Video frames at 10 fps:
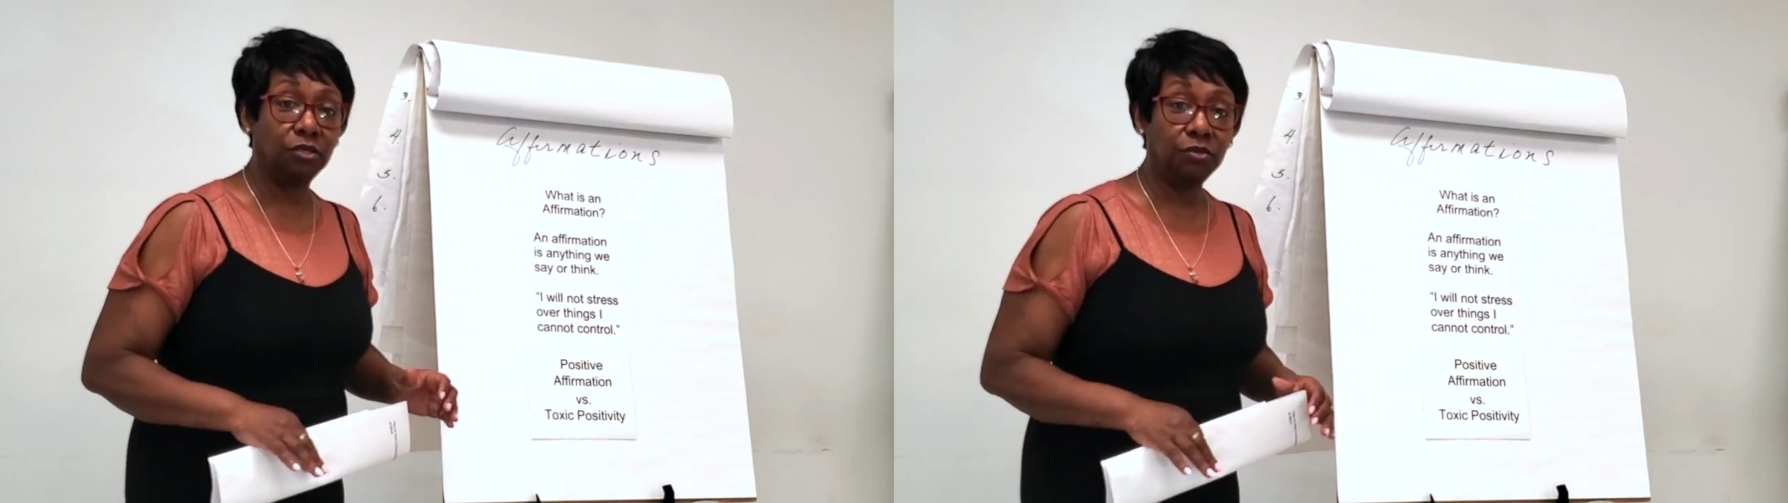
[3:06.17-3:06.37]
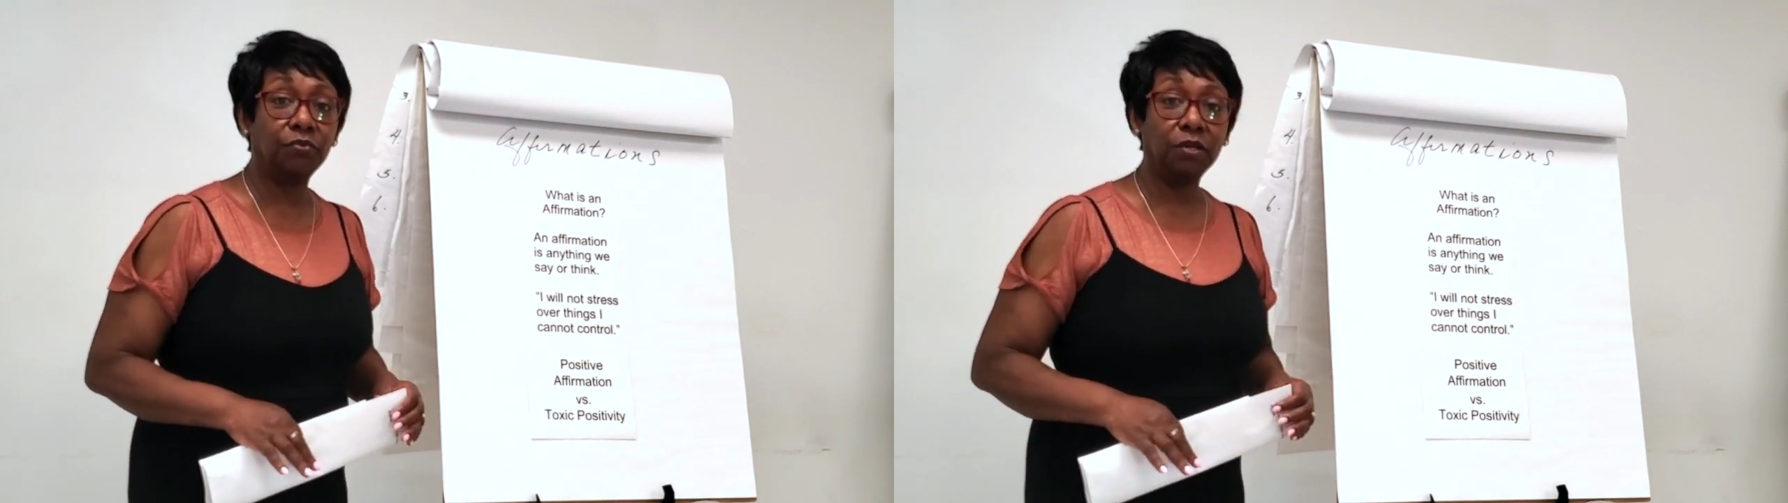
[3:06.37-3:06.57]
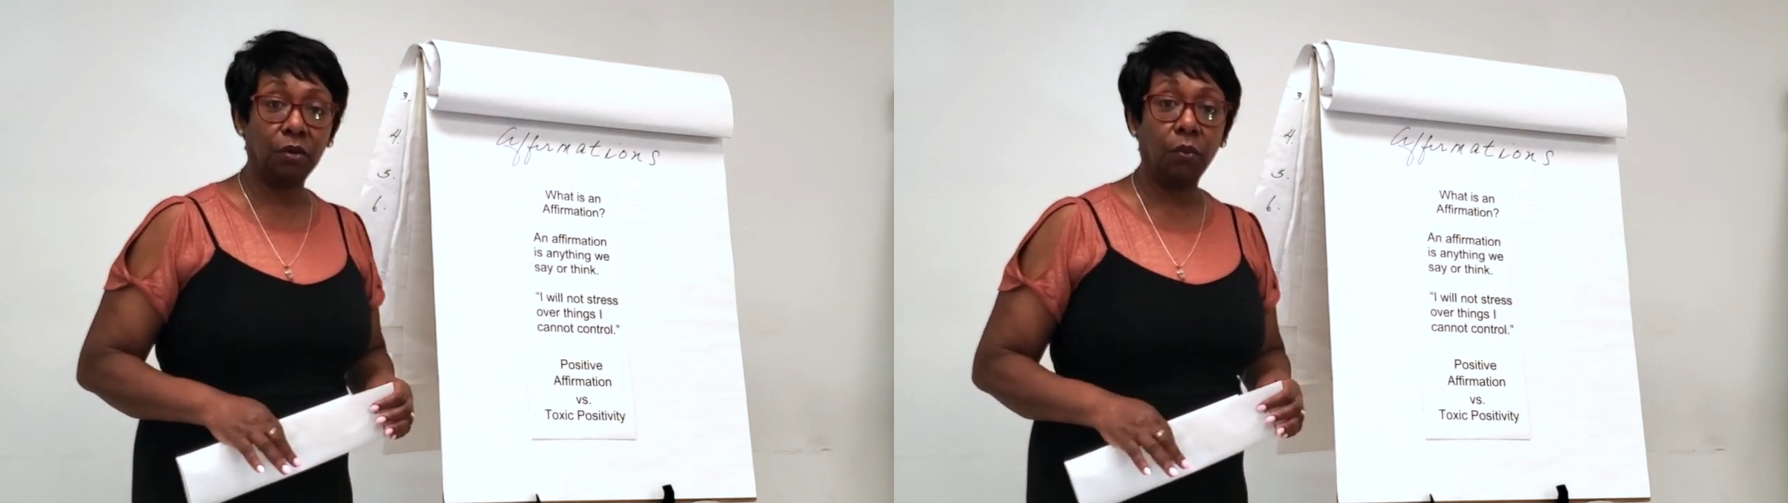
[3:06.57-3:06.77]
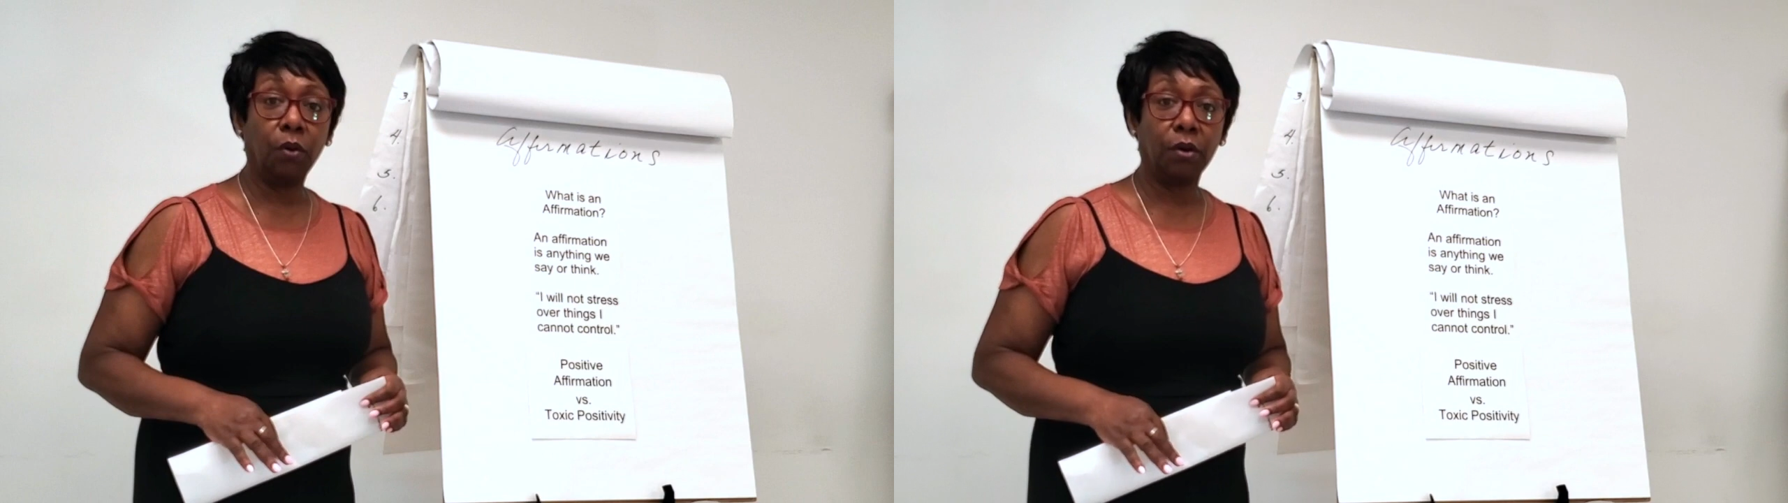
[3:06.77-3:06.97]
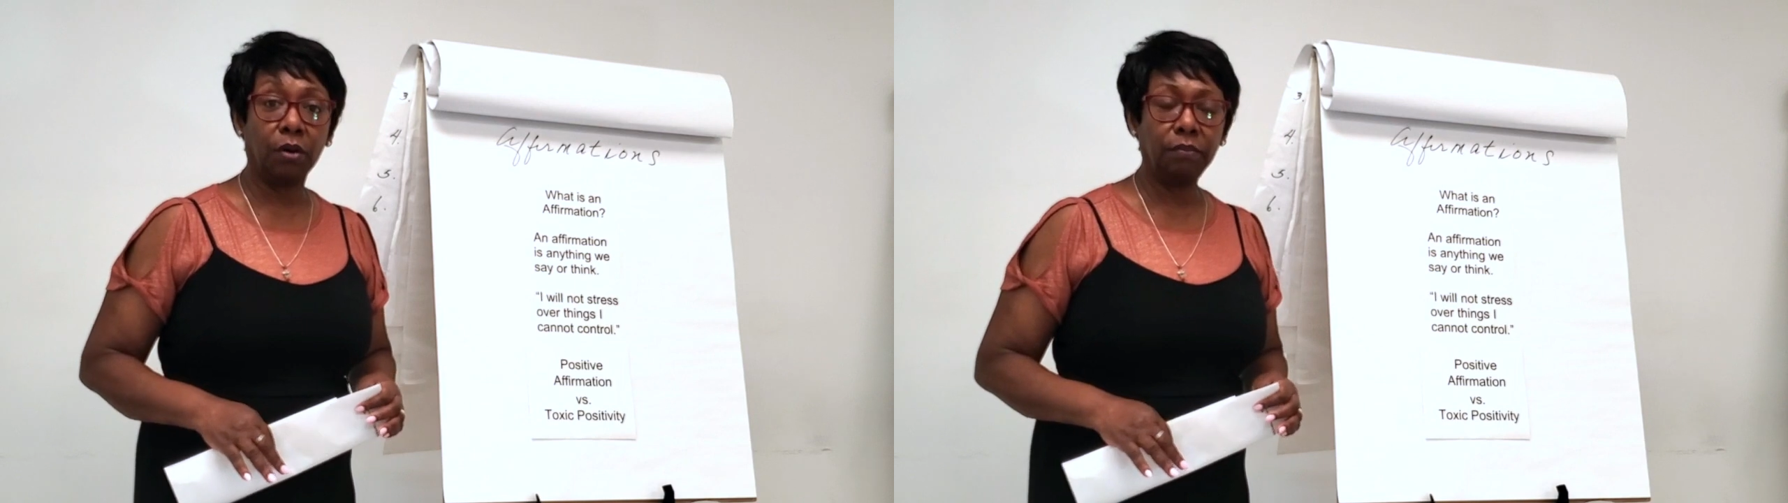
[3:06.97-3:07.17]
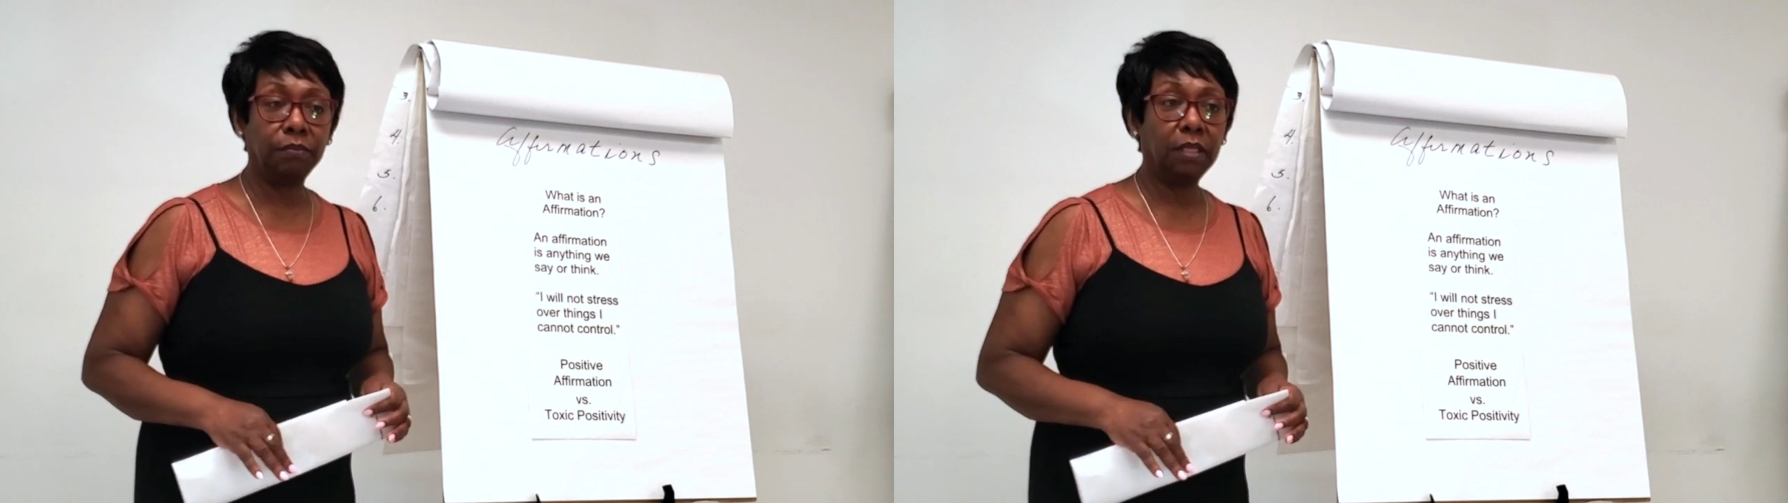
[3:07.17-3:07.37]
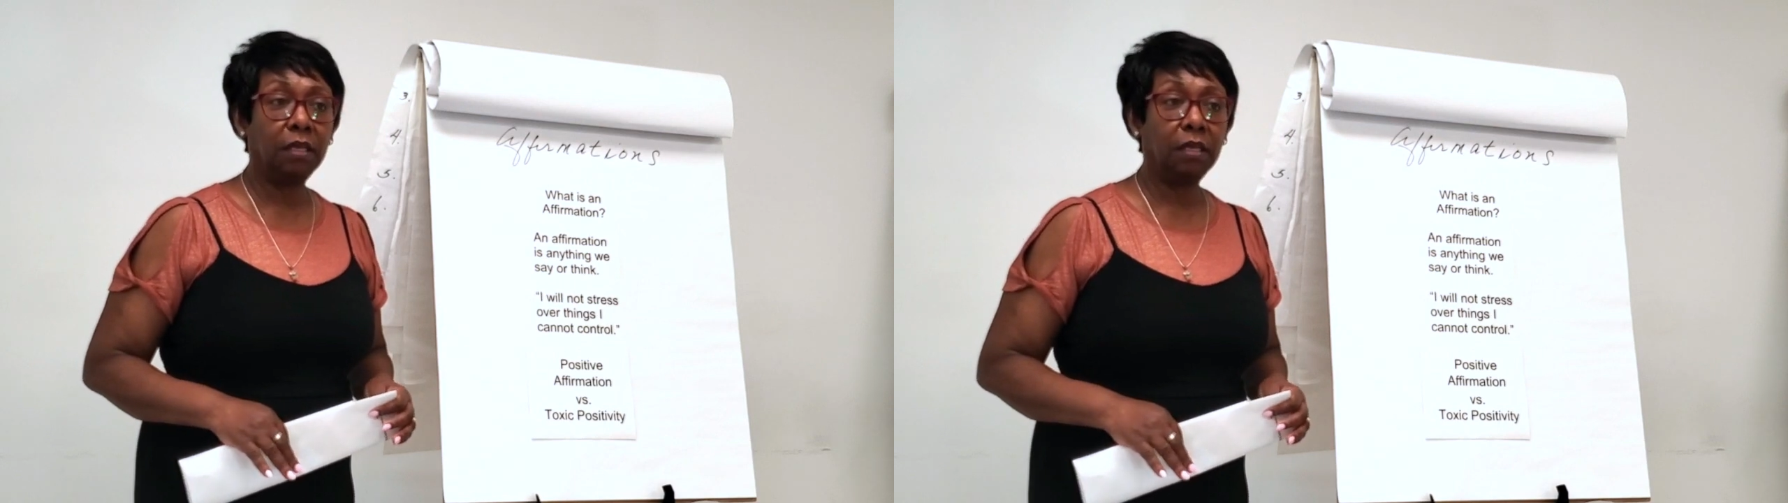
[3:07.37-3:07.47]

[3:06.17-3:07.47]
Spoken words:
to the real world,